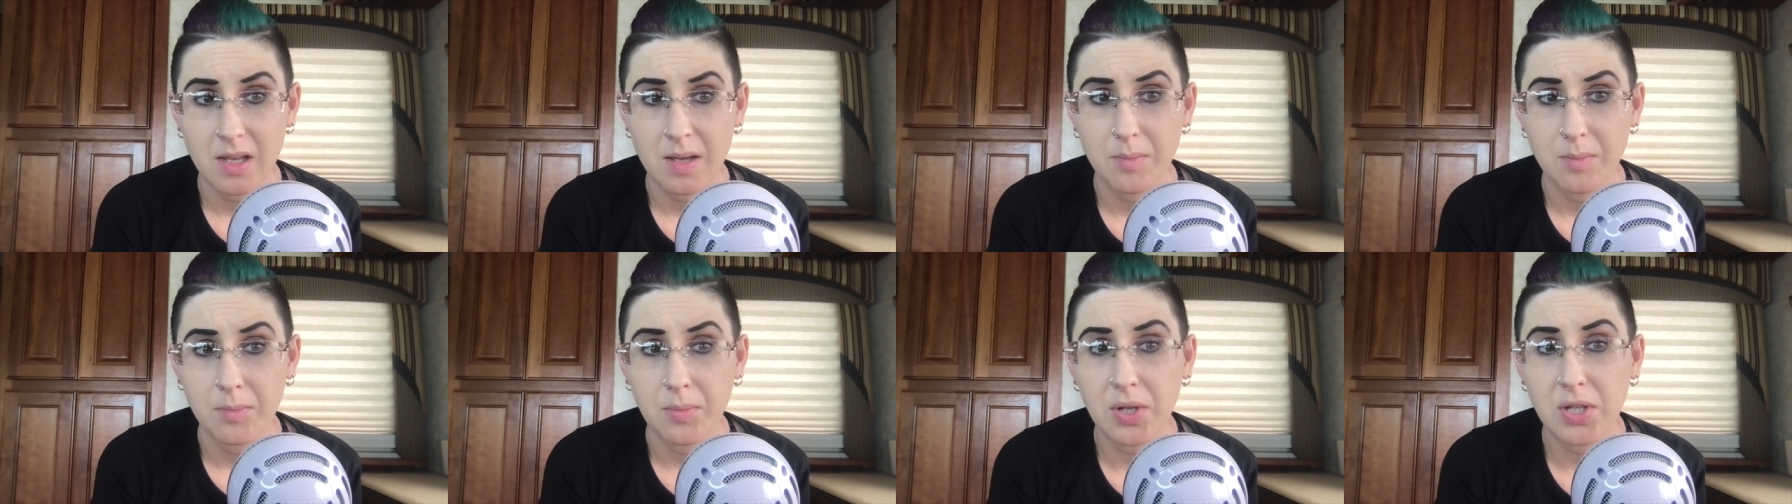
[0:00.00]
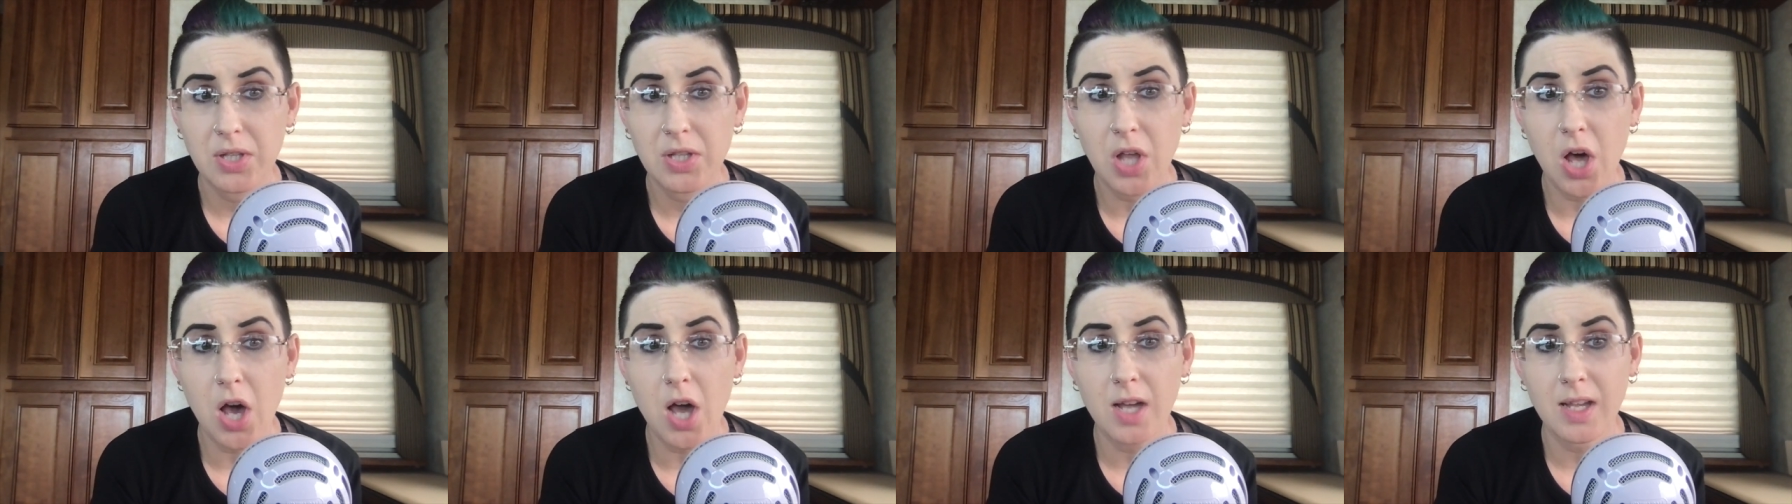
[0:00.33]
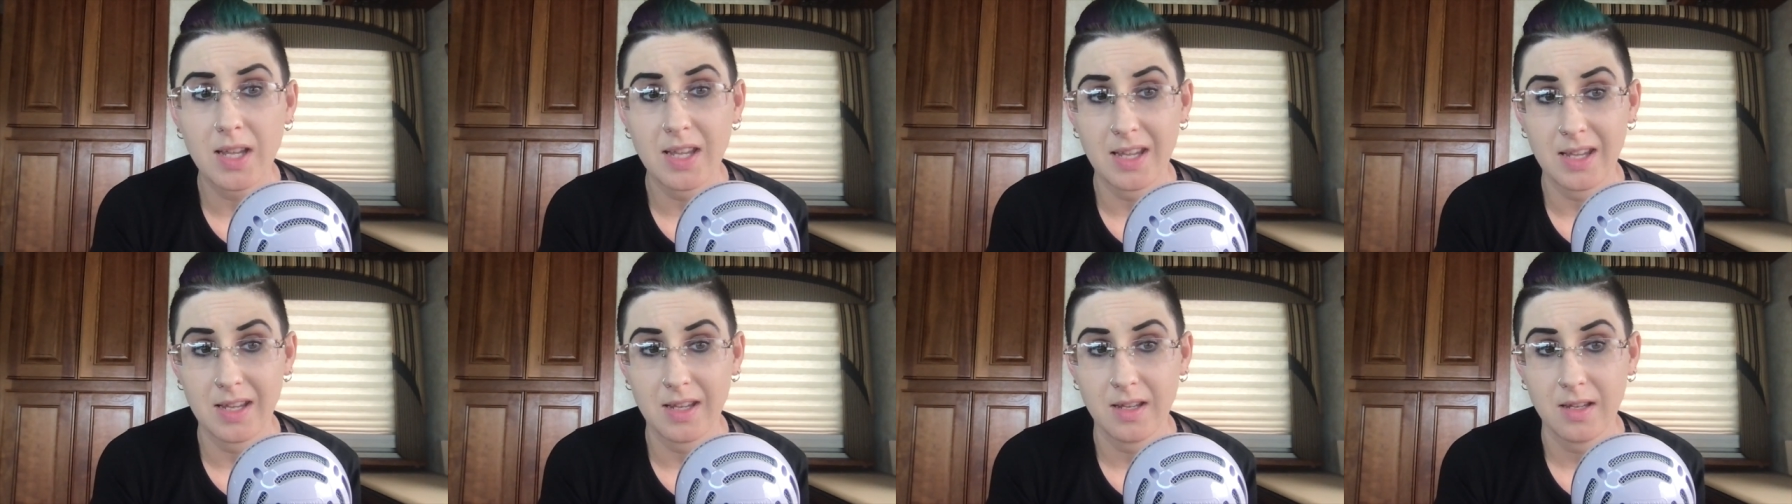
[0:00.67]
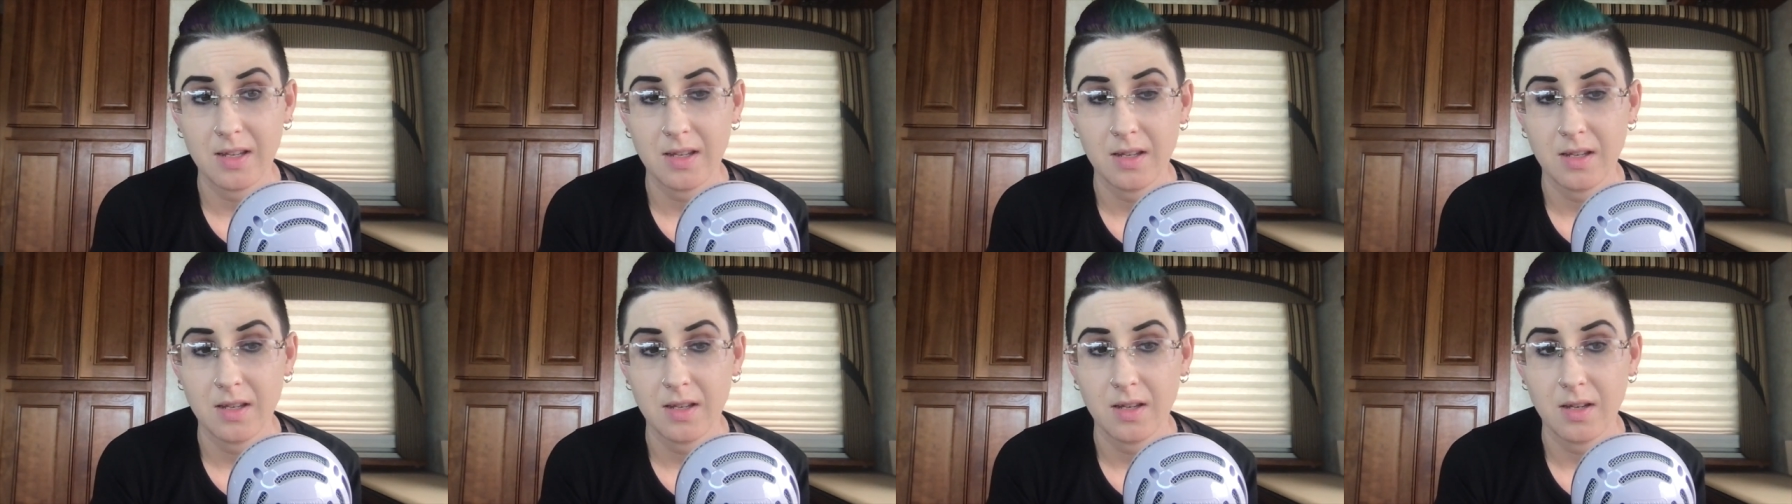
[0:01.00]

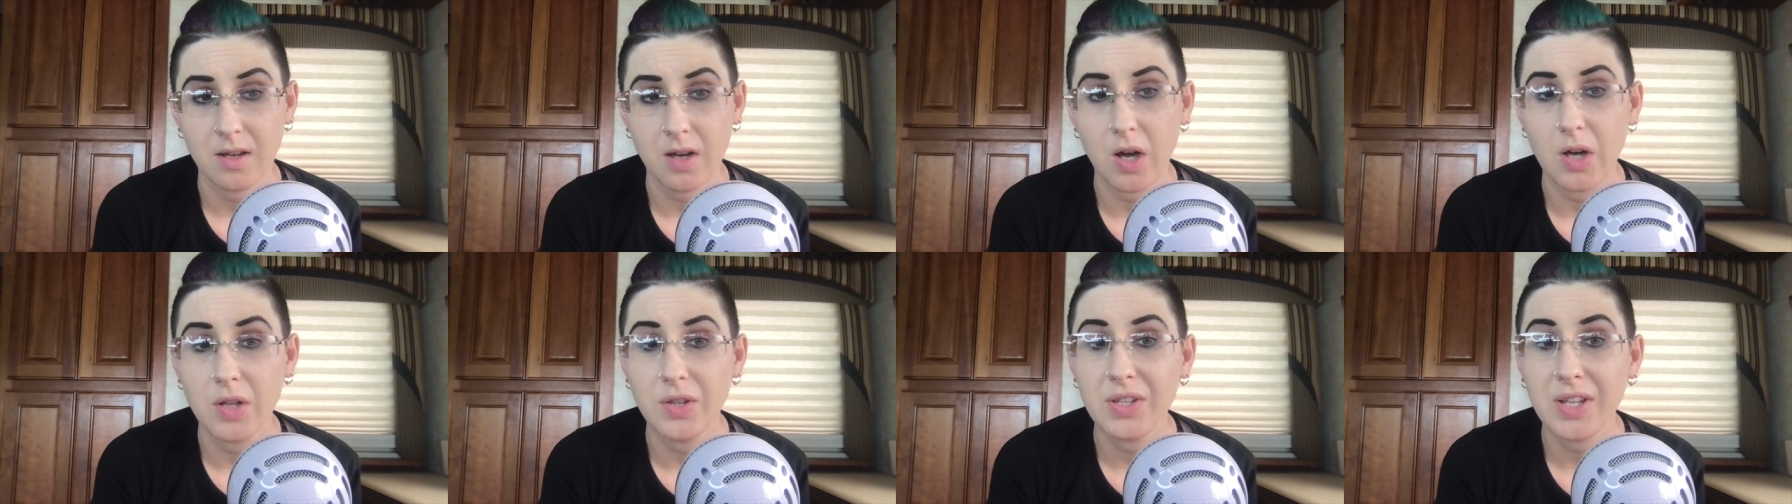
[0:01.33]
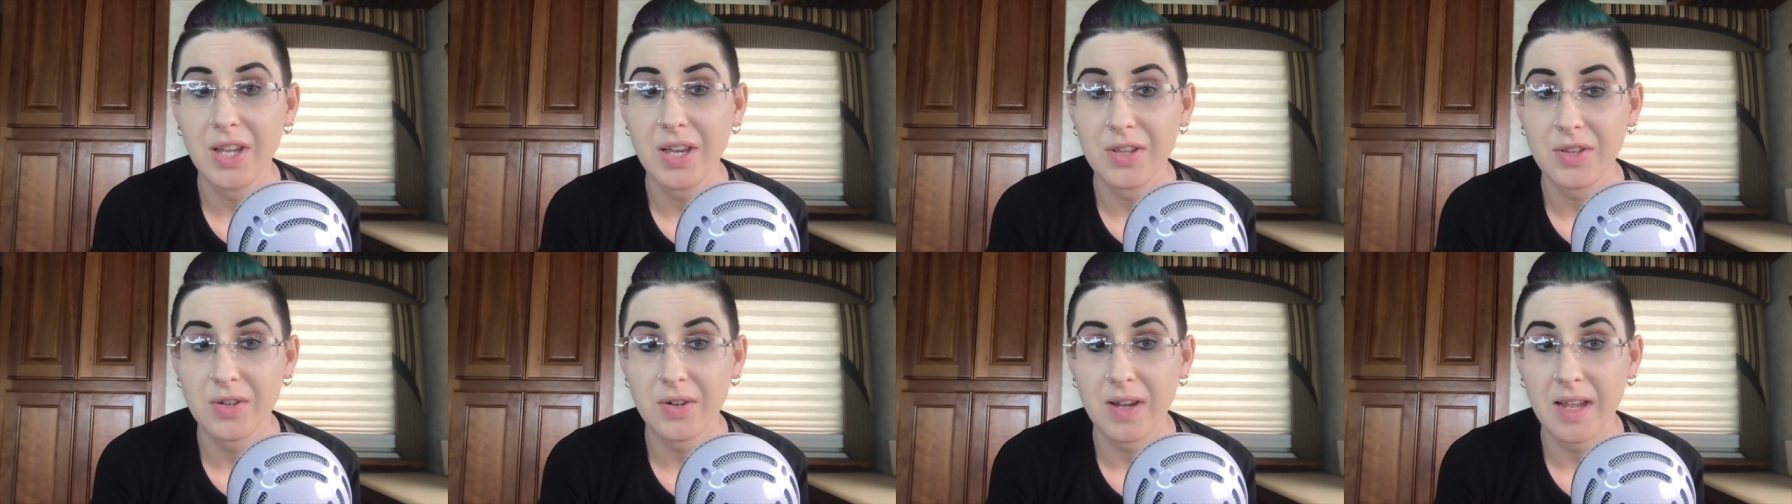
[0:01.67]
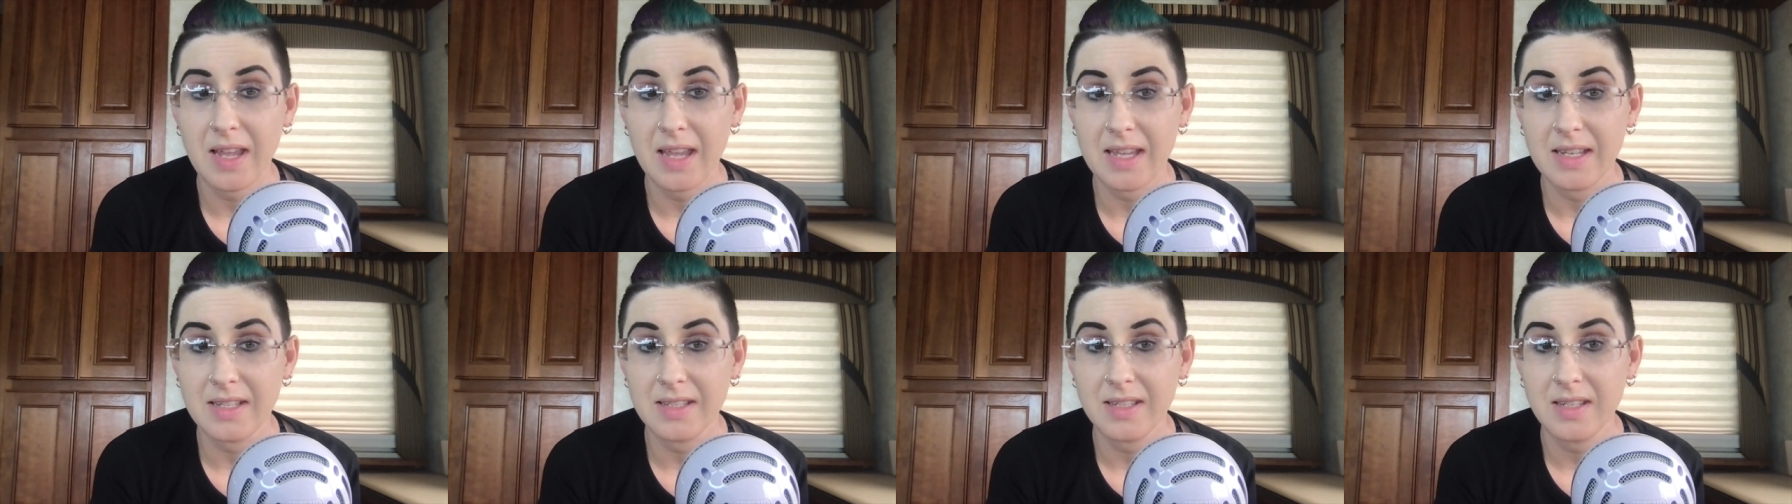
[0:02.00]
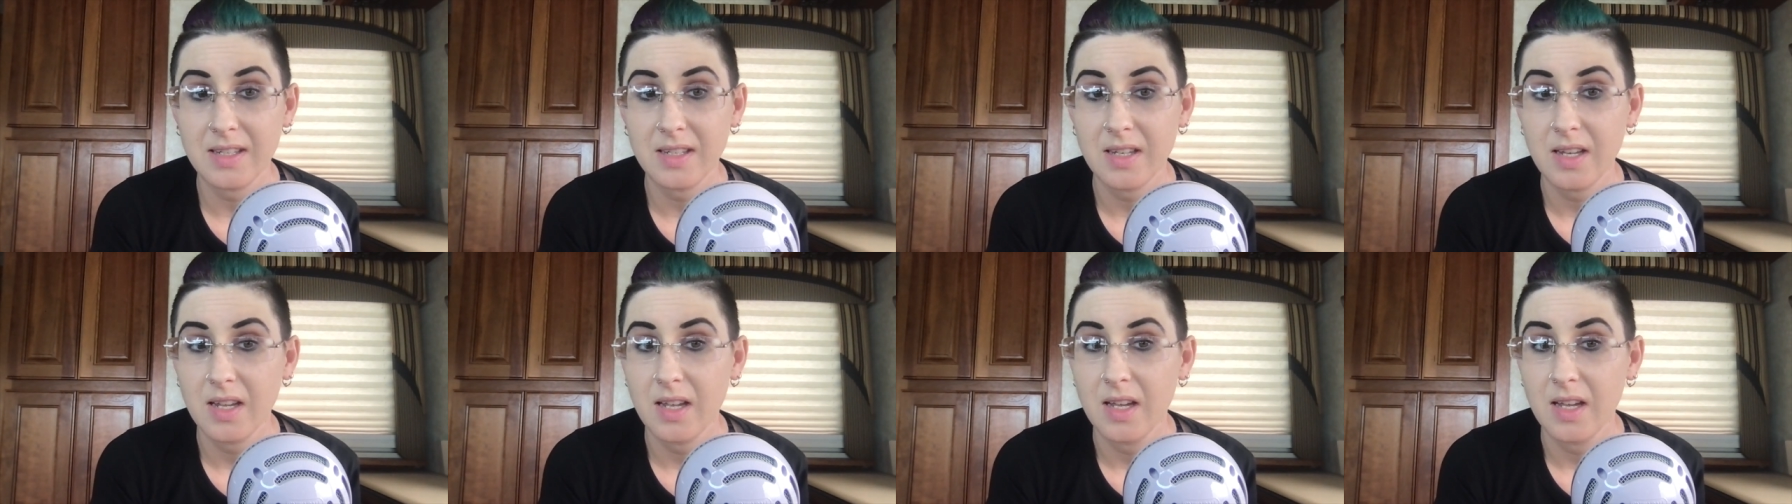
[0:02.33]
Belonging, on the other hand,